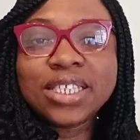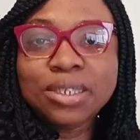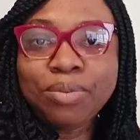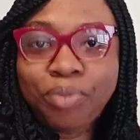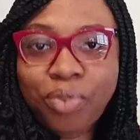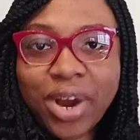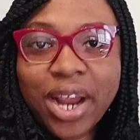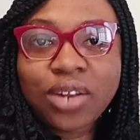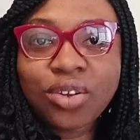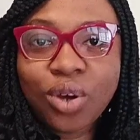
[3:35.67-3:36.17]
to
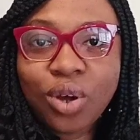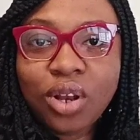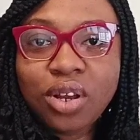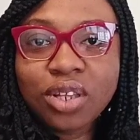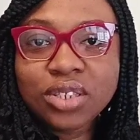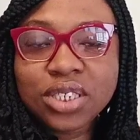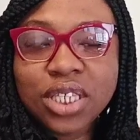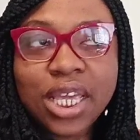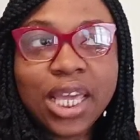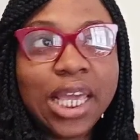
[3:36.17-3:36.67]
getting bright
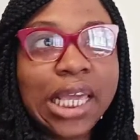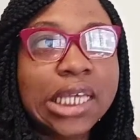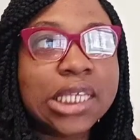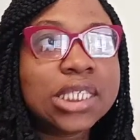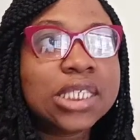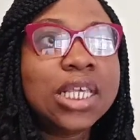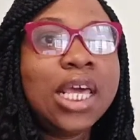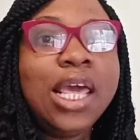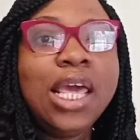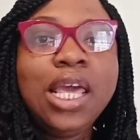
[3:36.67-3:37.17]
colored
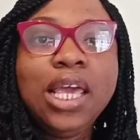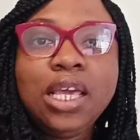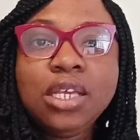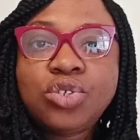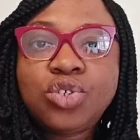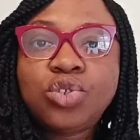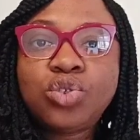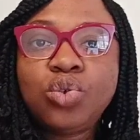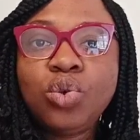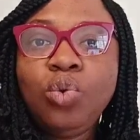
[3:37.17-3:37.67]
cakes
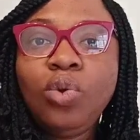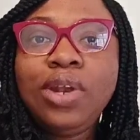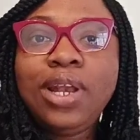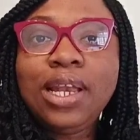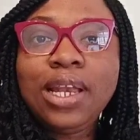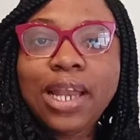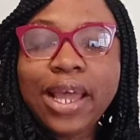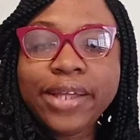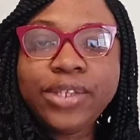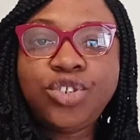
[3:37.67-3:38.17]
is to
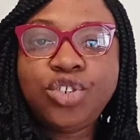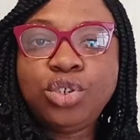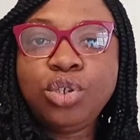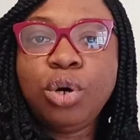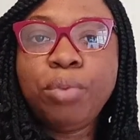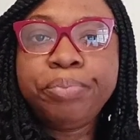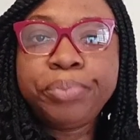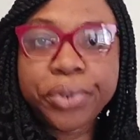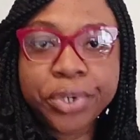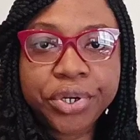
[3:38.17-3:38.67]

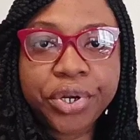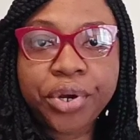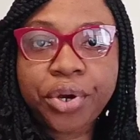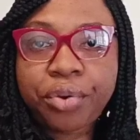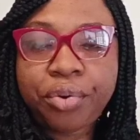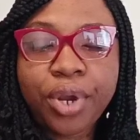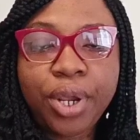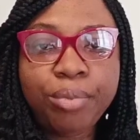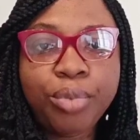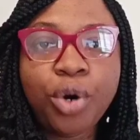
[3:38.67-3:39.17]
let your
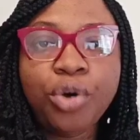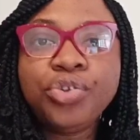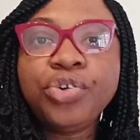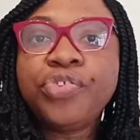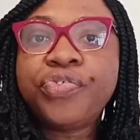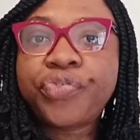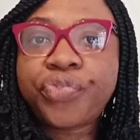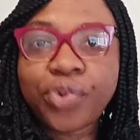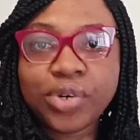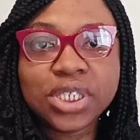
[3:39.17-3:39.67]
buttercream
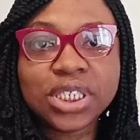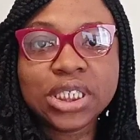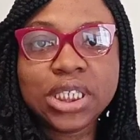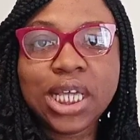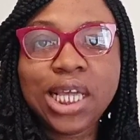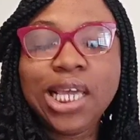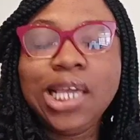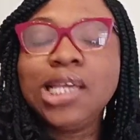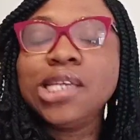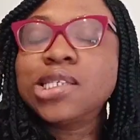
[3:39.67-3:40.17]
or your
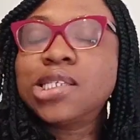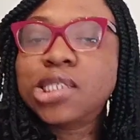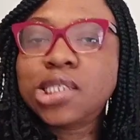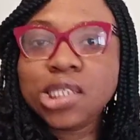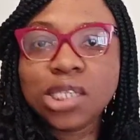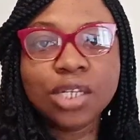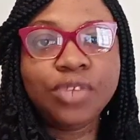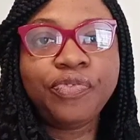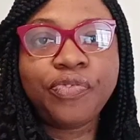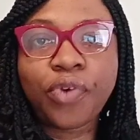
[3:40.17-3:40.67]
frosting
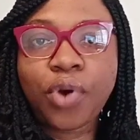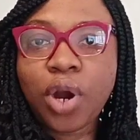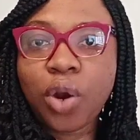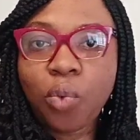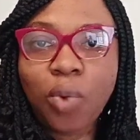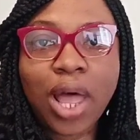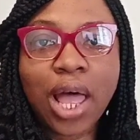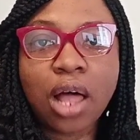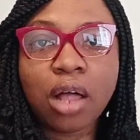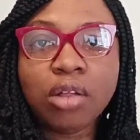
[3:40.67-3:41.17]
sit
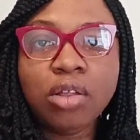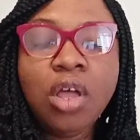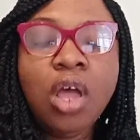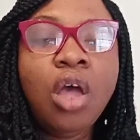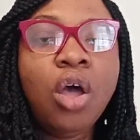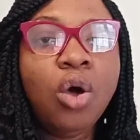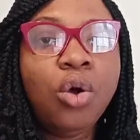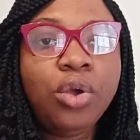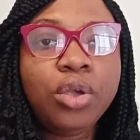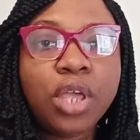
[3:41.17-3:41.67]
for a
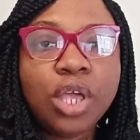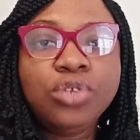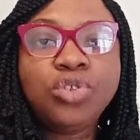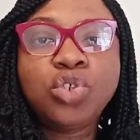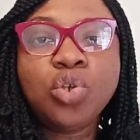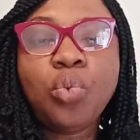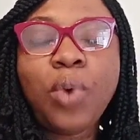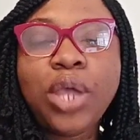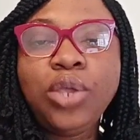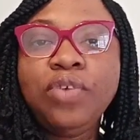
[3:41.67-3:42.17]
while.
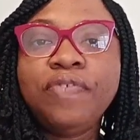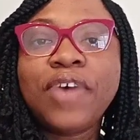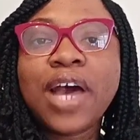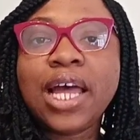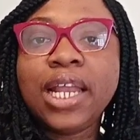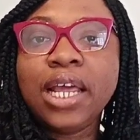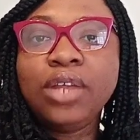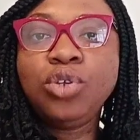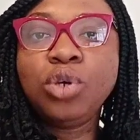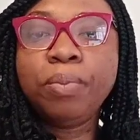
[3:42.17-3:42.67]
Okay, so when
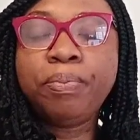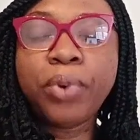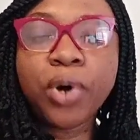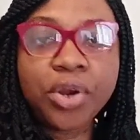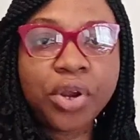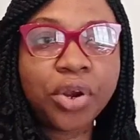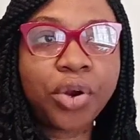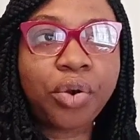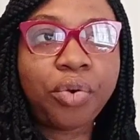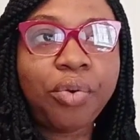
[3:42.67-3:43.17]
you've added your
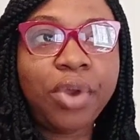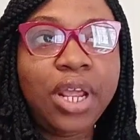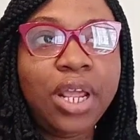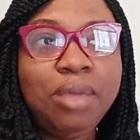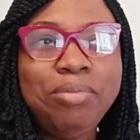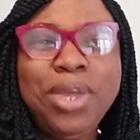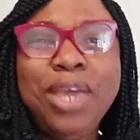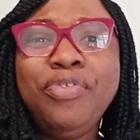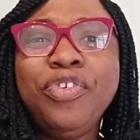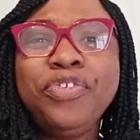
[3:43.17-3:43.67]

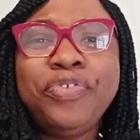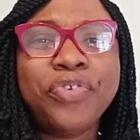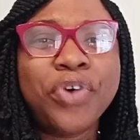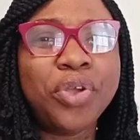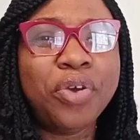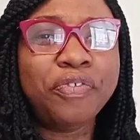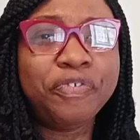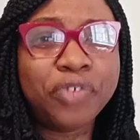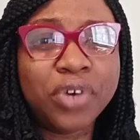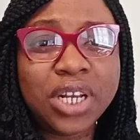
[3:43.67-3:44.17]
buttercream, even
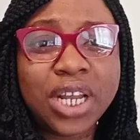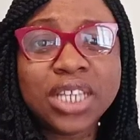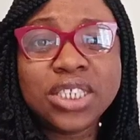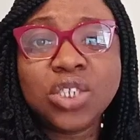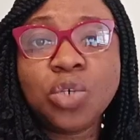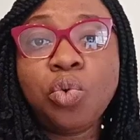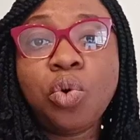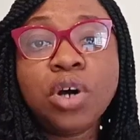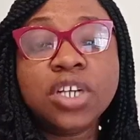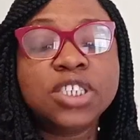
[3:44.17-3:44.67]
for your
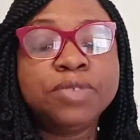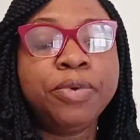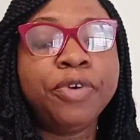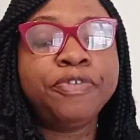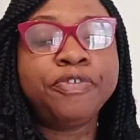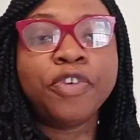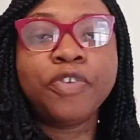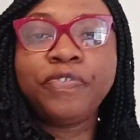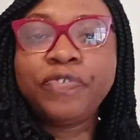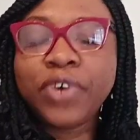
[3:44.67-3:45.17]
fondant, it works
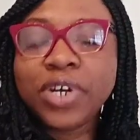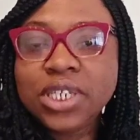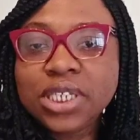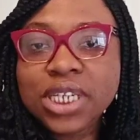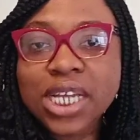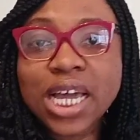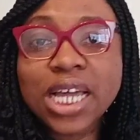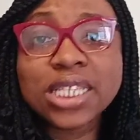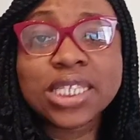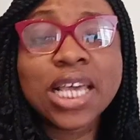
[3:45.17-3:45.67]
both for
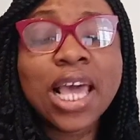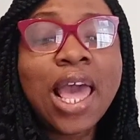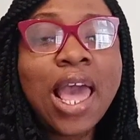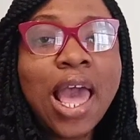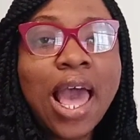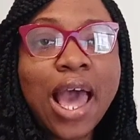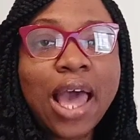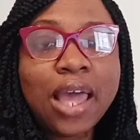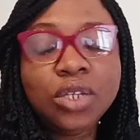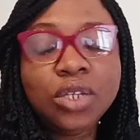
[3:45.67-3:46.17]
fondant.
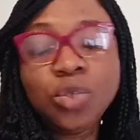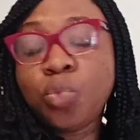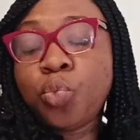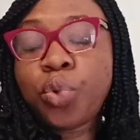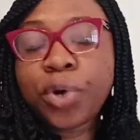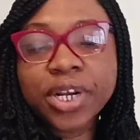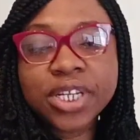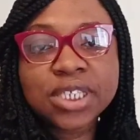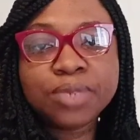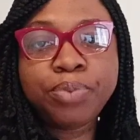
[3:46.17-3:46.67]

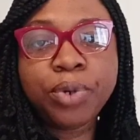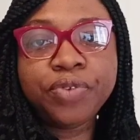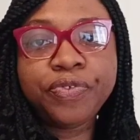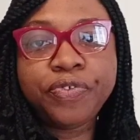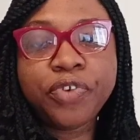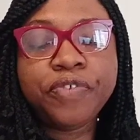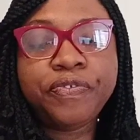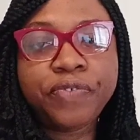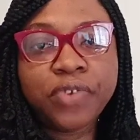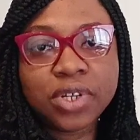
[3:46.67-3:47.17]
It works
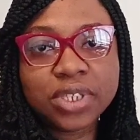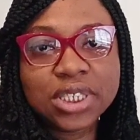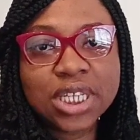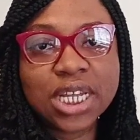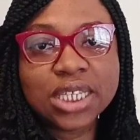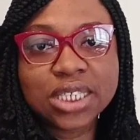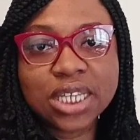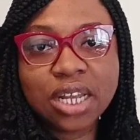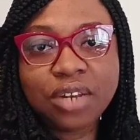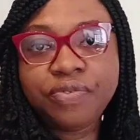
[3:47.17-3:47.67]
both for
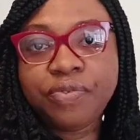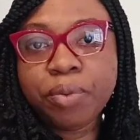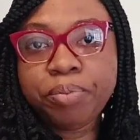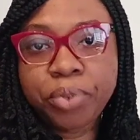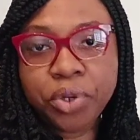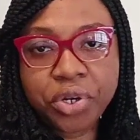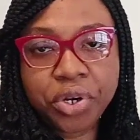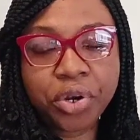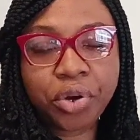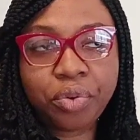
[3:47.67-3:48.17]
fondant and
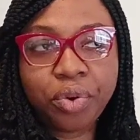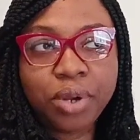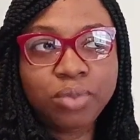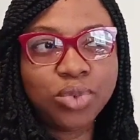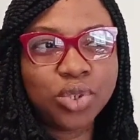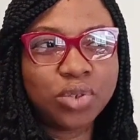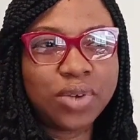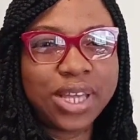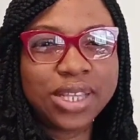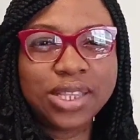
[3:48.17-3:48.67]
for
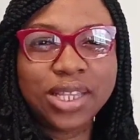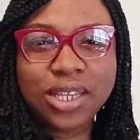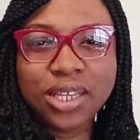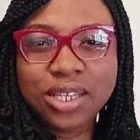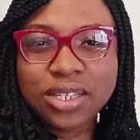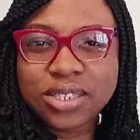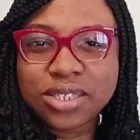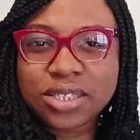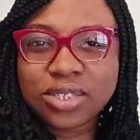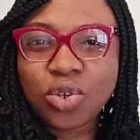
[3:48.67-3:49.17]
buttercream. So I
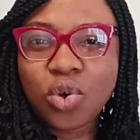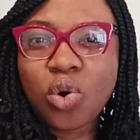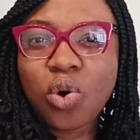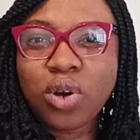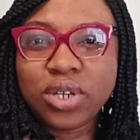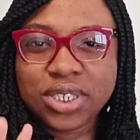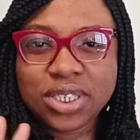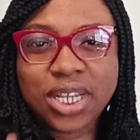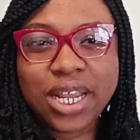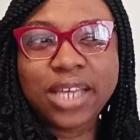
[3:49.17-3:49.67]
think it's
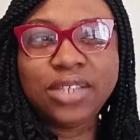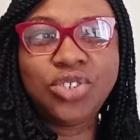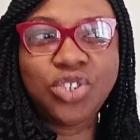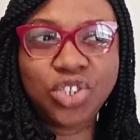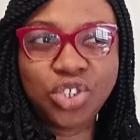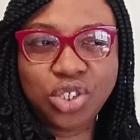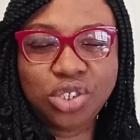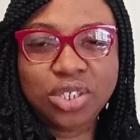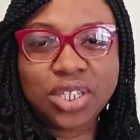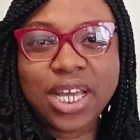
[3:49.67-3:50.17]

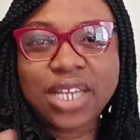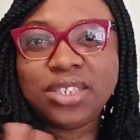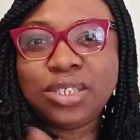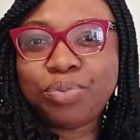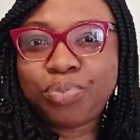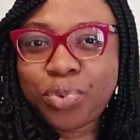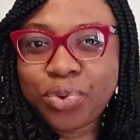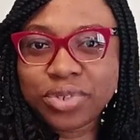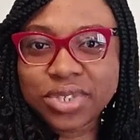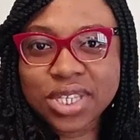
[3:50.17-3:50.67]
oxidization.
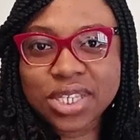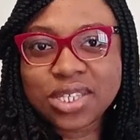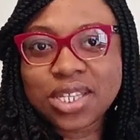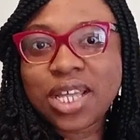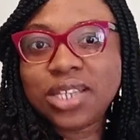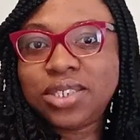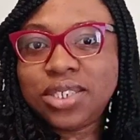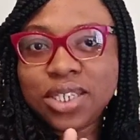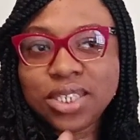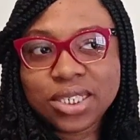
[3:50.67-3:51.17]
That's the
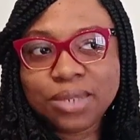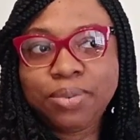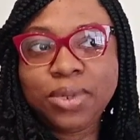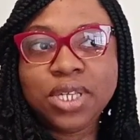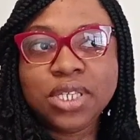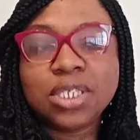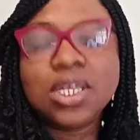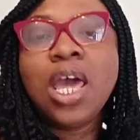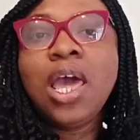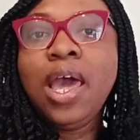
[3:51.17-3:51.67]
process that takes
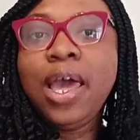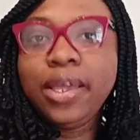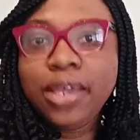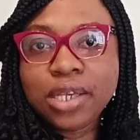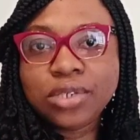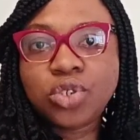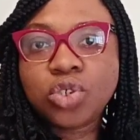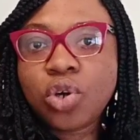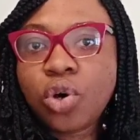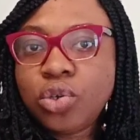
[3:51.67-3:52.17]
place.
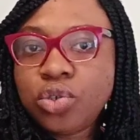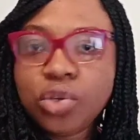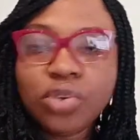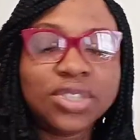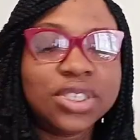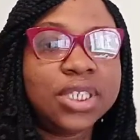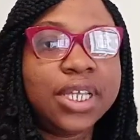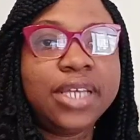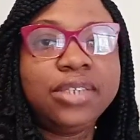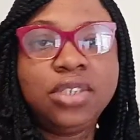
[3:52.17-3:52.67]
Yes, it's
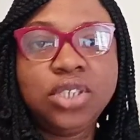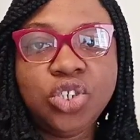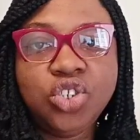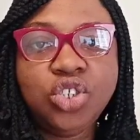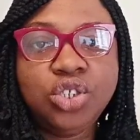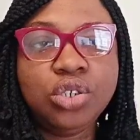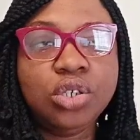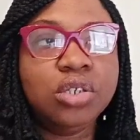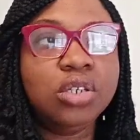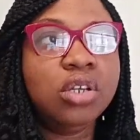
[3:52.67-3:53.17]
called
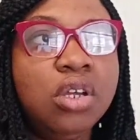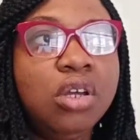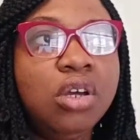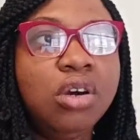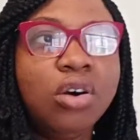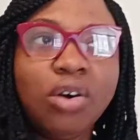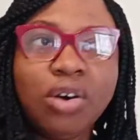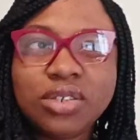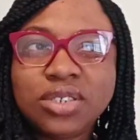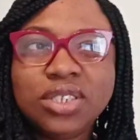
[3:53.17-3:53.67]
oxidization.
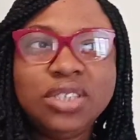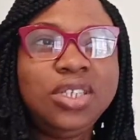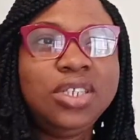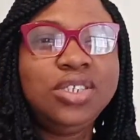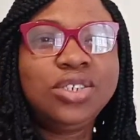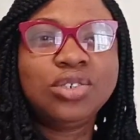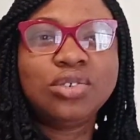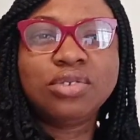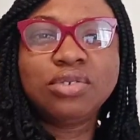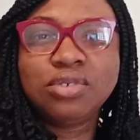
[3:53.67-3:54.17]

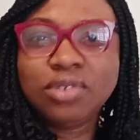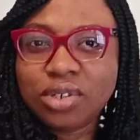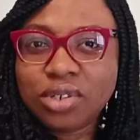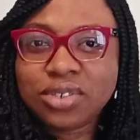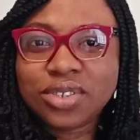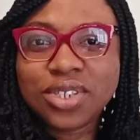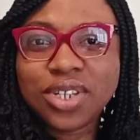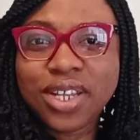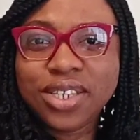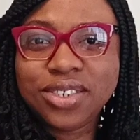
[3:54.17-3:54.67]
Oxidation.
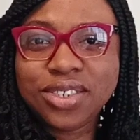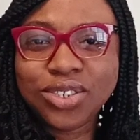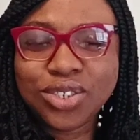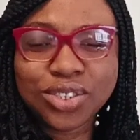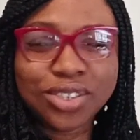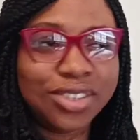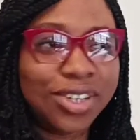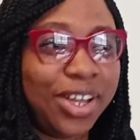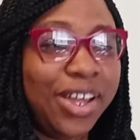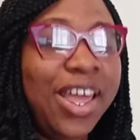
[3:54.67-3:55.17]

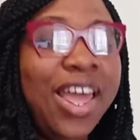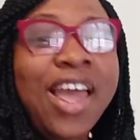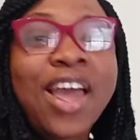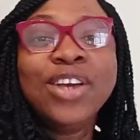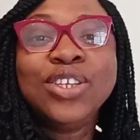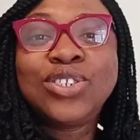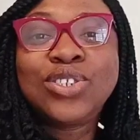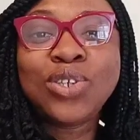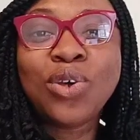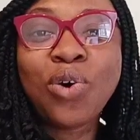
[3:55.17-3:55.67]

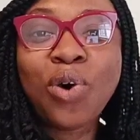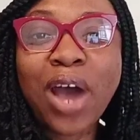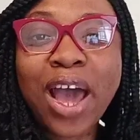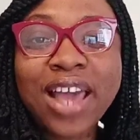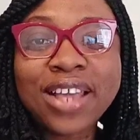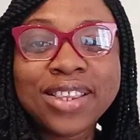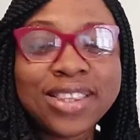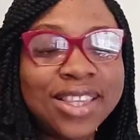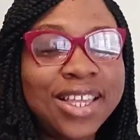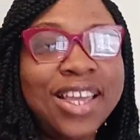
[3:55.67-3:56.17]

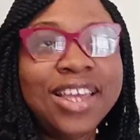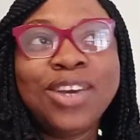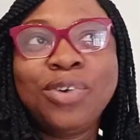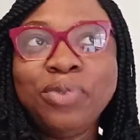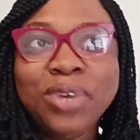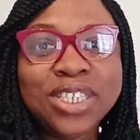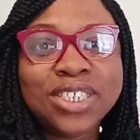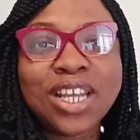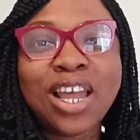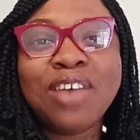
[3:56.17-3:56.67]
So I
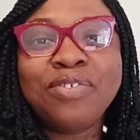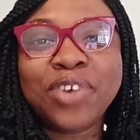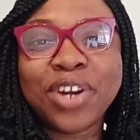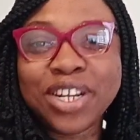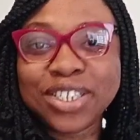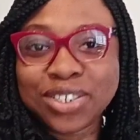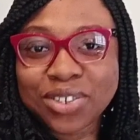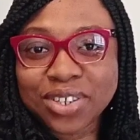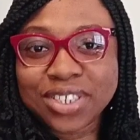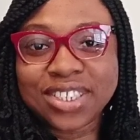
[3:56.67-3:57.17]
think
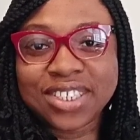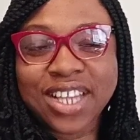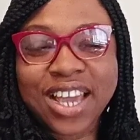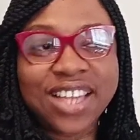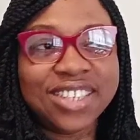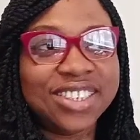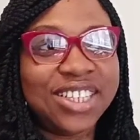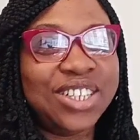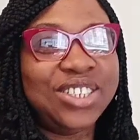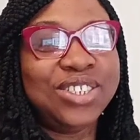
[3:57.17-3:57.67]
whichever is
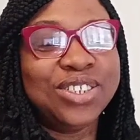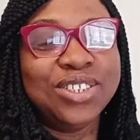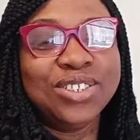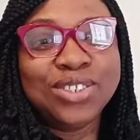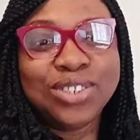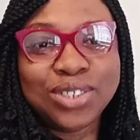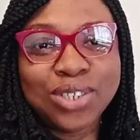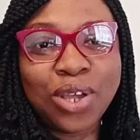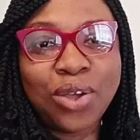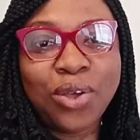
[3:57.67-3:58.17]

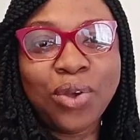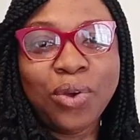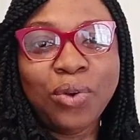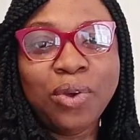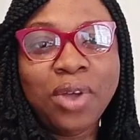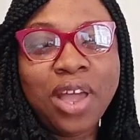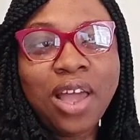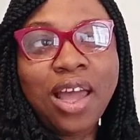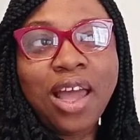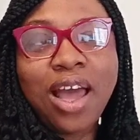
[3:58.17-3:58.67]
oxidization.
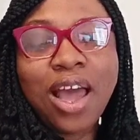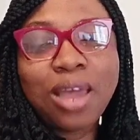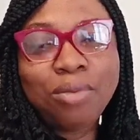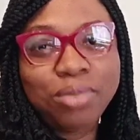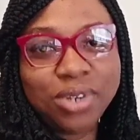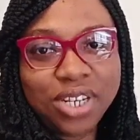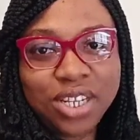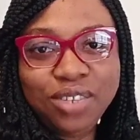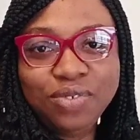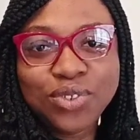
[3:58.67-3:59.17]
So
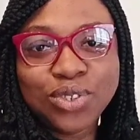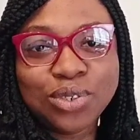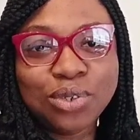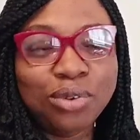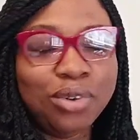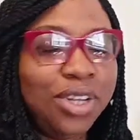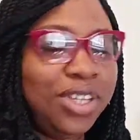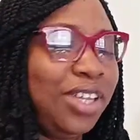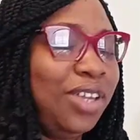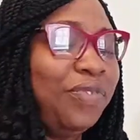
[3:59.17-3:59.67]
I believe
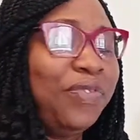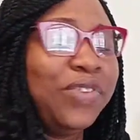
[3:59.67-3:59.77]
so.